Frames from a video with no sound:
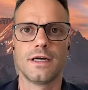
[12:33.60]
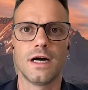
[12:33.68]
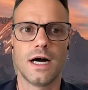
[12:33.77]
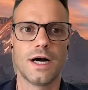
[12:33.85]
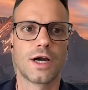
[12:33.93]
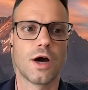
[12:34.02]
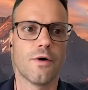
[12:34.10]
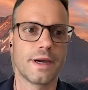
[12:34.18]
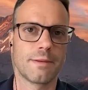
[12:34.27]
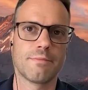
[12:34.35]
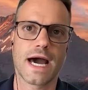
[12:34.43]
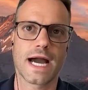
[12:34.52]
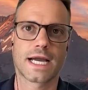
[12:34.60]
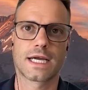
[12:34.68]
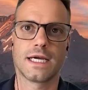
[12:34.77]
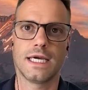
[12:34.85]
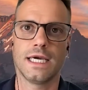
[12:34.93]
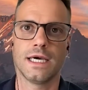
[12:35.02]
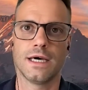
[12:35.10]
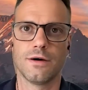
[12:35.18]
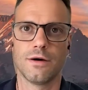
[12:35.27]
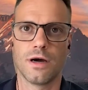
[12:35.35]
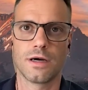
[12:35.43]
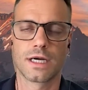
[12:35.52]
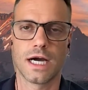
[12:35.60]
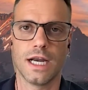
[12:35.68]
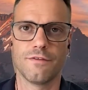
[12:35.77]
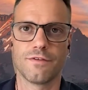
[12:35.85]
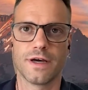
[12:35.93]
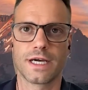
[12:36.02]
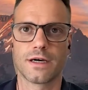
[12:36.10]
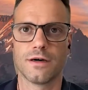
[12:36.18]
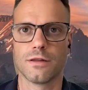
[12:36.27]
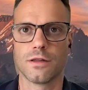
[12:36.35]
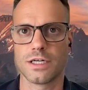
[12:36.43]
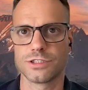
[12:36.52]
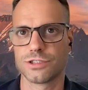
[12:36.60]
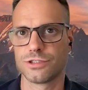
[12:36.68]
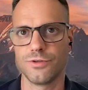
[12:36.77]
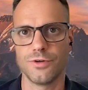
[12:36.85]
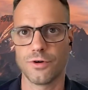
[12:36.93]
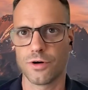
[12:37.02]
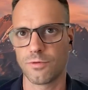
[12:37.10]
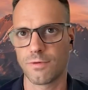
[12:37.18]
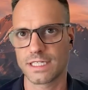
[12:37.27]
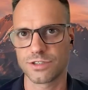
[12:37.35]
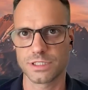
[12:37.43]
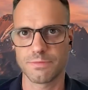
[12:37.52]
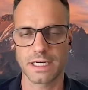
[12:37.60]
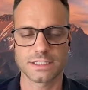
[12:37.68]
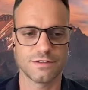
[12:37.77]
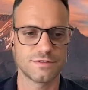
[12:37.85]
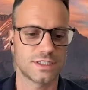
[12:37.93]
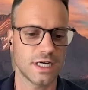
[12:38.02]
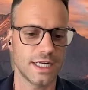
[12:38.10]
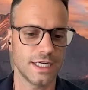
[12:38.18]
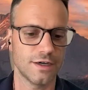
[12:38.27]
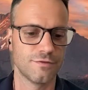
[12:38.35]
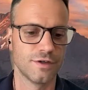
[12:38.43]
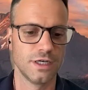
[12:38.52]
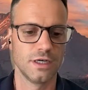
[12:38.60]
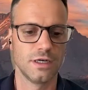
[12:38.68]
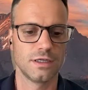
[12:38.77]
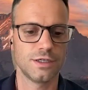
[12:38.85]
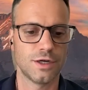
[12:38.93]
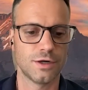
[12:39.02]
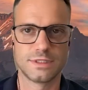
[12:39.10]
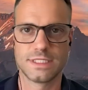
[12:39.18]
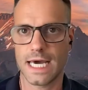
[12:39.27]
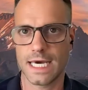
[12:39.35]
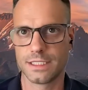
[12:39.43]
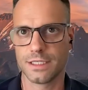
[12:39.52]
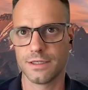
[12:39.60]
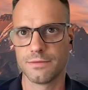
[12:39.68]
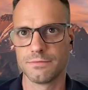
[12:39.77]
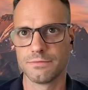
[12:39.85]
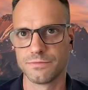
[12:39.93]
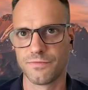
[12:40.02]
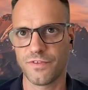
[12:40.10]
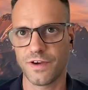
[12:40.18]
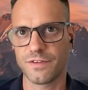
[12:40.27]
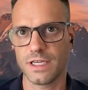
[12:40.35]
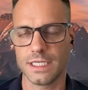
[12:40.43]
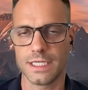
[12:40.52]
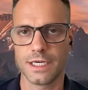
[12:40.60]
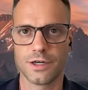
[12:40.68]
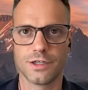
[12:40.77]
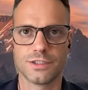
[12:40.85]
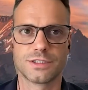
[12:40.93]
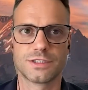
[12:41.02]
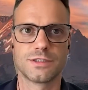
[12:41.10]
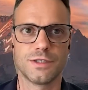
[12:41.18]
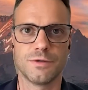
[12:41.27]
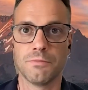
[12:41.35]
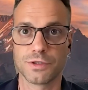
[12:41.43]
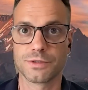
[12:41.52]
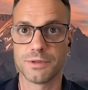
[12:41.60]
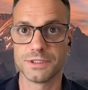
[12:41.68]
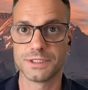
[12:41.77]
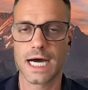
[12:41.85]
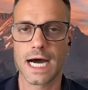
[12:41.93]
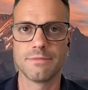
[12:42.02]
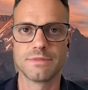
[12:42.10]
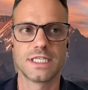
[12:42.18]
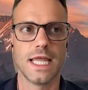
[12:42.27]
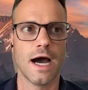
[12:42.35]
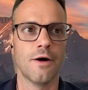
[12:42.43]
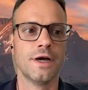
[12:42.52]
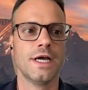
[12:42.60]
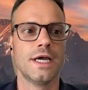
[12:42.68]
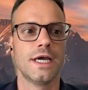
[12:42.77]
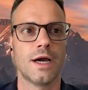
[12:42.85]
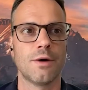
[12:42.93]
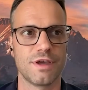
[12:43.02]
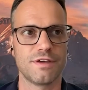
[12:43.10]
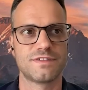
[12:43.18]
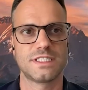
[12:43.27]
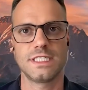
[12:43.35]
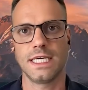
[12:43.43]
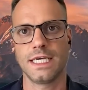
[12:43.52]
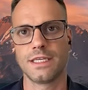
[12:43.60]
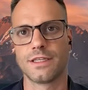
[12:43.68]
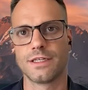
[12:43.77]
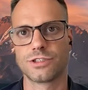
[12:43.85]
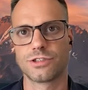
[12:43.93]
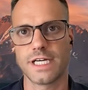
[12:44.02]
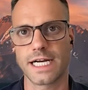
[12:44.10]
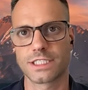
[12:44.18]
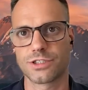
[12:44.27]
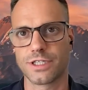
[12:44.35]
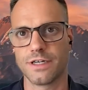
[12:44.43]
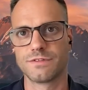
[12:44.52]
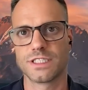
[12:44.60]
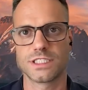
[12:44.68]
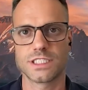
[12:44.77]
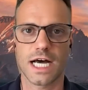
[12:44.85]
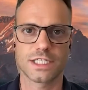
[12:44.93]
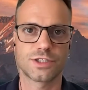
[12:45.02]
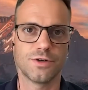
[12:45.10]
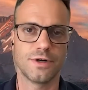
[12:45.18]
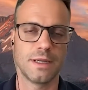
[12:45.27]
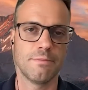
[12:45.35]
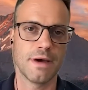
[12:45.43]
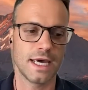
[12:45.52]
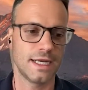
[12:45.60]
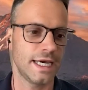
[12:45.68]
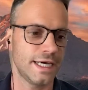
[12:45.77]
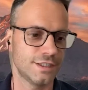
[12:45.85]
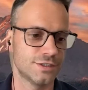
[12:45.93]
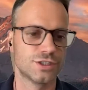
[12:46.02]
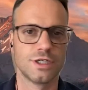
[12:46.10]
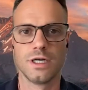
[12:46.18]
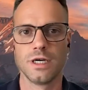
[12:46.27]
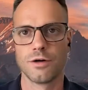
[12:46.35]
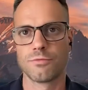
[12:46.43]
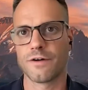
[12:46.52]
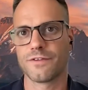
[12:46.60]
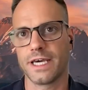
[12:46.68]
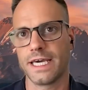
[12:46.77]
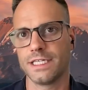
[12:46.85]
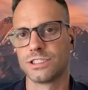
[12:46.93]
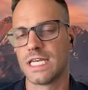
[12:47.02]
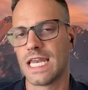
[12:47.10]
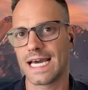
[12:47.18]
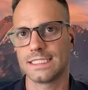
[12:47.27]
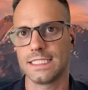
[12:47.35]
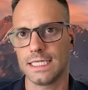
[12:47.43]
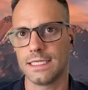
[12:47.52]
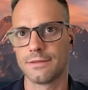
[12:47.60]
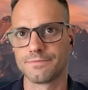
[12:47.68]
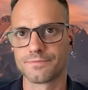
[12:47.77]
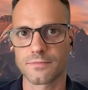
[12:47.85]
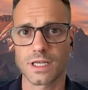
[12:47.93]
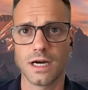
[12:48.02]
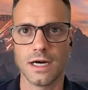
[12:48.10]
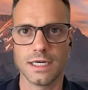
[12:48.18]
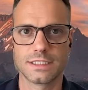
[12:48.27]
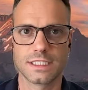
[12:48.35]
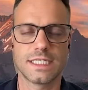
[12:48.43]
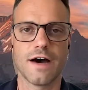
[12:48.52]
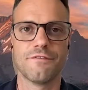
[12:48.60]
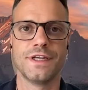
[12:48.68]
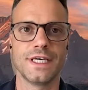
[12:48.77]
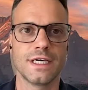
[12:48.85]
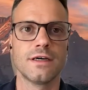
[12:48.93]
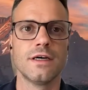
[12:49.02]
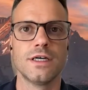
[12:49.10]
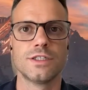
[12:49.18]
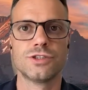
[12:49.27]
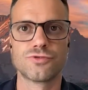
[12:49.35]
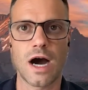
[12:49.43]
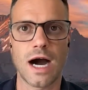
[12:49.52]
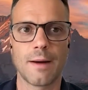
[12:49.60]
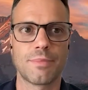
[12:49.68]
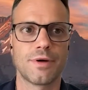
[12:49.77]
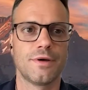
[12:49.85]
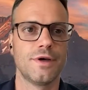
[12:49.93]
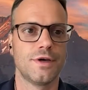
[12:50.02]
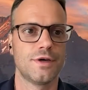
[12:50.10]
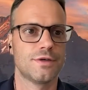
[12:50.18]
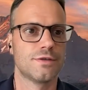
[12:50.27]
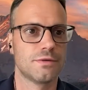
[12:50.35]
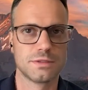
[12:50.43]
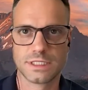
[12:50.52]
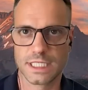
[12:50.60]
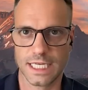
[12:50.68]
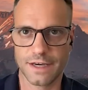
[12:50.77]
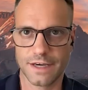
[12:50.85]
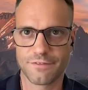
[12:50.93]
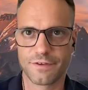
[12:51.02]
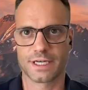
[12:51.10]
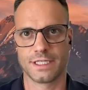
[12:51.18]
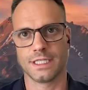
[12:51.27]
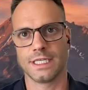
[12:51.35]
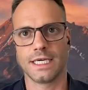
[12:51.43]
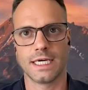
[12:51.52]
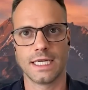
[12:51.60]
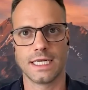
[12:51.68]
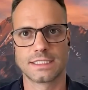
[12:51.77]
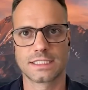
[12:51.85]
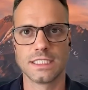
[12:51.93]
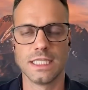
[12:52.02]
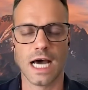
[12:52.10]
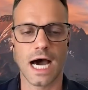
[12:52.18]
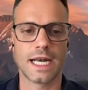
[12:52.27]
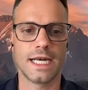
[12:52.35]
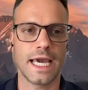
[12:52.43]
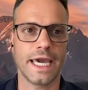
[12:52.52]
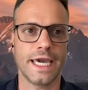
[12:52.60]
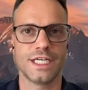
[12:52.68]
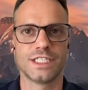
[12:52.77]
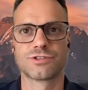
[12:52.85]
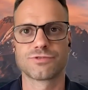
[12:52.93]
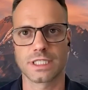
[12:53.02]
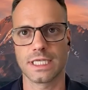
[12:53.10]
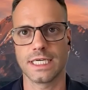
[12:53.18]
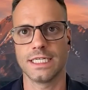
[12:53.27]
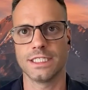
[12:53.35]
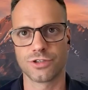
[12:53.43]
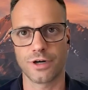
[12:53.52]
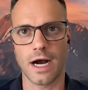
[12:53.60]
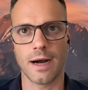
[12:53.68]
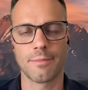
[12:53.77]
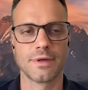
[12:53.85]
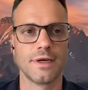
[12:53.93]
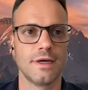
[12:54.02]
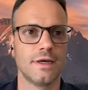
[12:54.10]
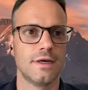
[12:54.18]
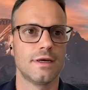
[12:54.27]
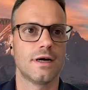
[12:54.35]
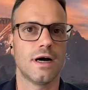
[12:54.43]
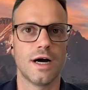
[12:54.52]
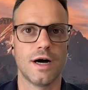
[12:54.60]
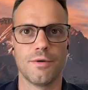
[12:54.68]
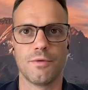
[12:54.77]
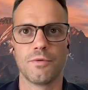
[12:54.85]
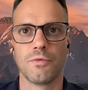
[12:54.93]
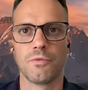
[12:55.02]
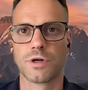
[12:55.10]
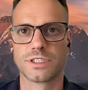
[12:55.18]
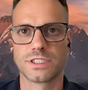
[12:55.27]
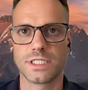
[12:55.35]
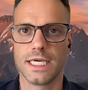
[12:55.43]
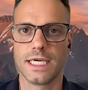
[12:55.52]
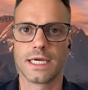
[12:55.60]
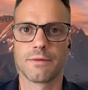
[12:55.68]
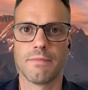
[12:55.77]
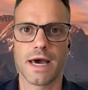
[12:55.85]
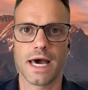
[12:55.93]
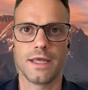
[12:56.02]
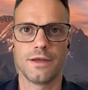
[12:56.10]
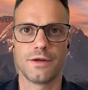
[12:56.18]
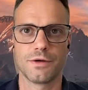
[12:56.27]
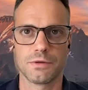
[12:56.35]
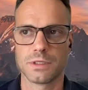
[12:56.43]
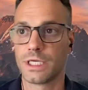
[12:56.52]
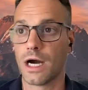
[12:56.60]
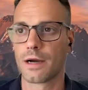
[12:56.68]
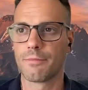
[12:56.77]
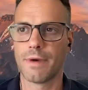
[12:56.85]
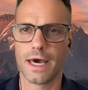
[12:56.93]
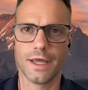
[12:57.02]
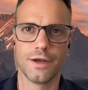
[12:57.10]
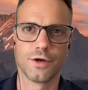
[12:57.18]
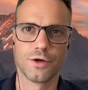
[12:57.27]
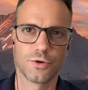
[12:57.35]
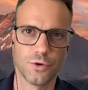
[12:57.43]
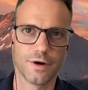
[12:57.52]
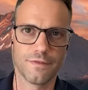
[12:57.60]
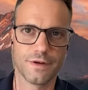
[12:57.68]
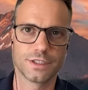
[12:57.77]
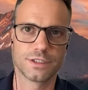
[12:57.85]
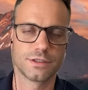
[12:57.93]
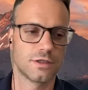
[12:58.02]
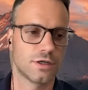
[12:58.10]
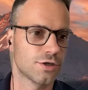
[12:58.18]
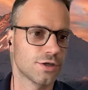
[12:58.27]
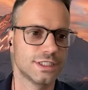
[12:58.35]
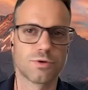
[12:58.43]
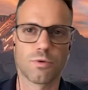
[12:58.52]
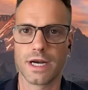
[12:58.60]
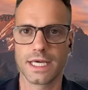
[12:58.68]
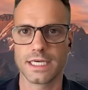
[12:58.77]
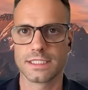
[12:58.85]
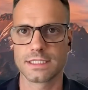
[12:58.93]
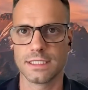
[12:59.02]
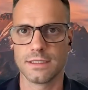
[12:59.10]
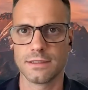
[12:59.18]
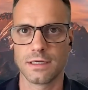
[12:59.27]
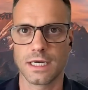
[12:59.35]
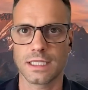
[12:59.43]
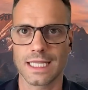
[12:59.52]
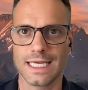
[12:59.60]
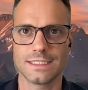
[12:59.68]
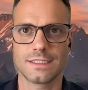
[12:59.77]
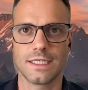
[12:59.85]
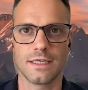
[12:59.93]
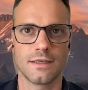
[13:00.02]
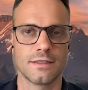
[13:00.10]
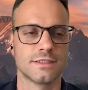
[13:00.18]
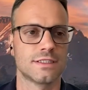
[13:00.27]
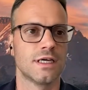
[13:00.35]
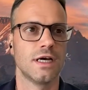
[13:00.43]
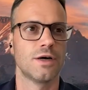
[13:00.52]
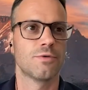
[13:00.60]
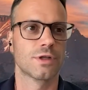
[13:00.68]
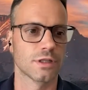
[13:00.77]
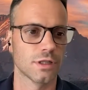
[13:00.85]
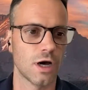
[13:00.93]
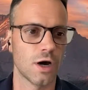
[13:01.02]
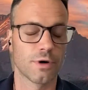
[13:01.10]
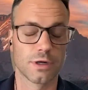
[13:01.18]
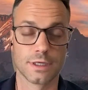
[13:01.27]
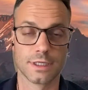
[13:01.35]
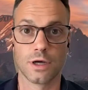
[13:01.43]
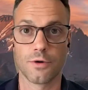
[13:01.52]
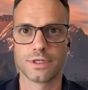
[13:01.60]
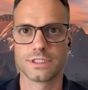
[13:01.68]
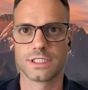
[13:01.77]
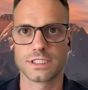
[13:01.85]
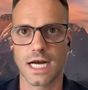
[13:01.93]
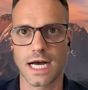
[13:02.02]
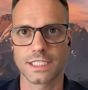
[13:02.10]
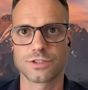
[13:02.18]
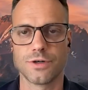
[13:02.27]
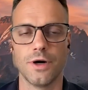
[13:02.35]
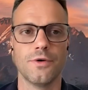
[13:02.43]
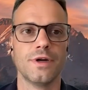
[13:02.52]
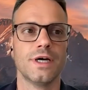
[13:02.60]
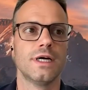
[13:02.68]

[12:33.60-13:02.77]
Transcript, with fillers: uh, going back uh, kind of like a longitudinal or retrospective study of, you know, ten to fifteen years, multiple times now. And we've seen the trajectory of testosterone in men age, roughly age nineteen uh, to seventy, drop significantly. And it's not an age-related drop. Uh, we're seeing men, young men who are in their early twenties and late teens with lower and lower testosterone